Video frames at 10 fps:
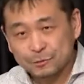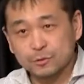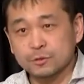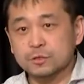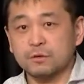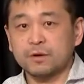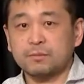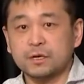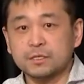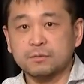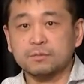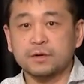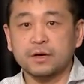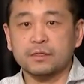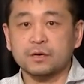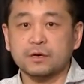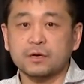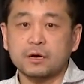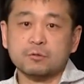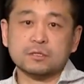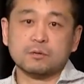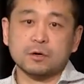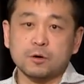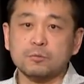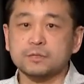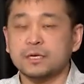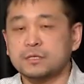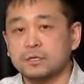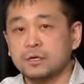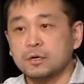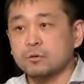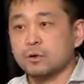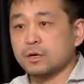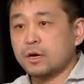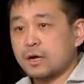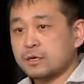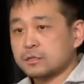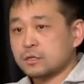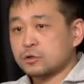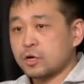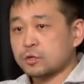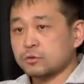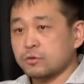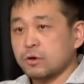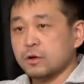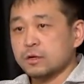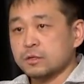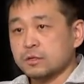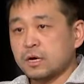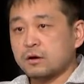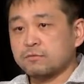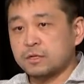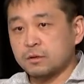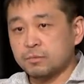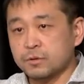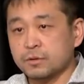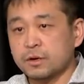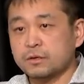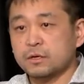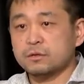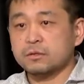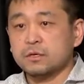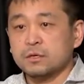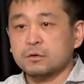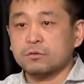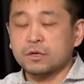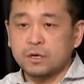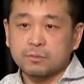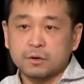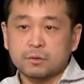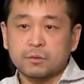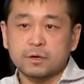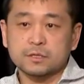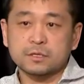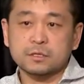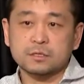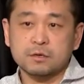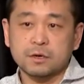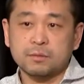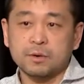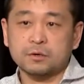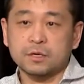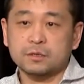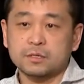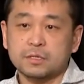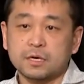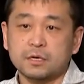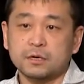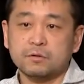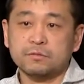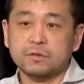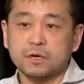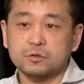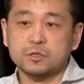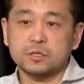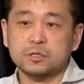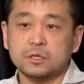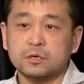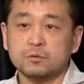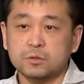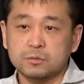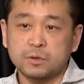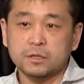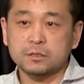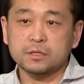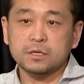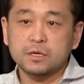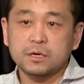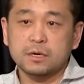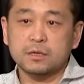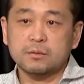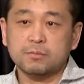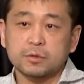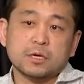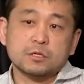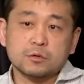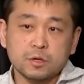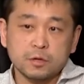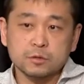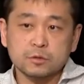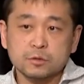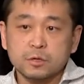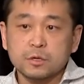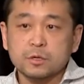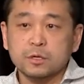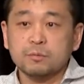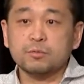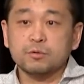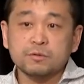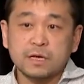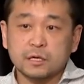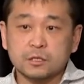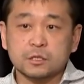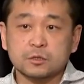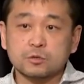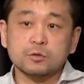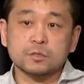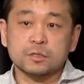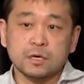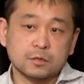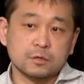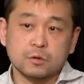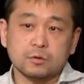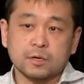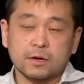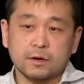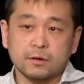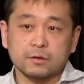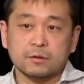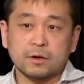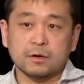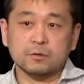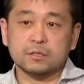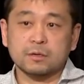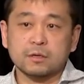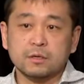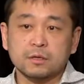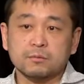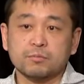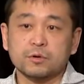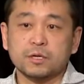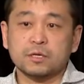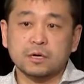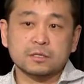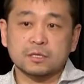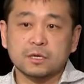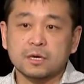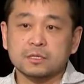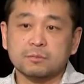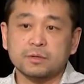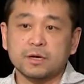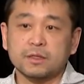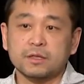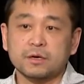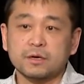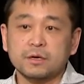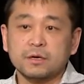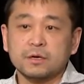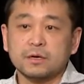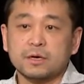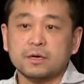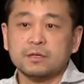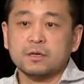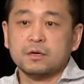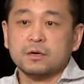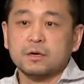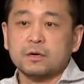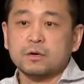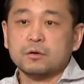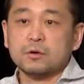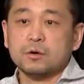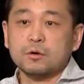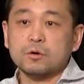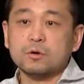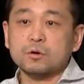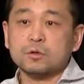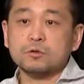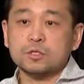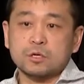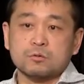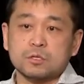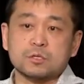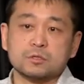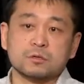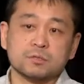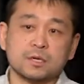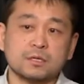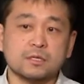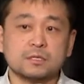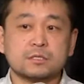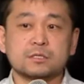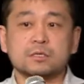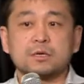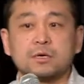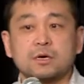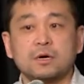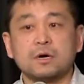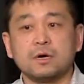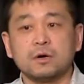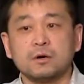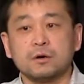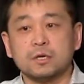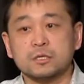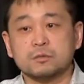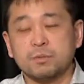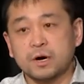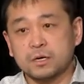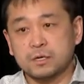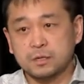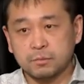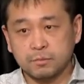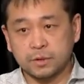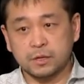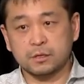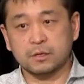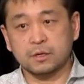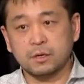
tools of MRTN, but I think it carries some hope that we at least try to dive deeper and then thinking about the processes, thinking about the understanding of nitrogen yield response, and then potentially also improve that tools down the road. And I know it's a pretty daunting task, but I think again, all new generations of scientists inspired by the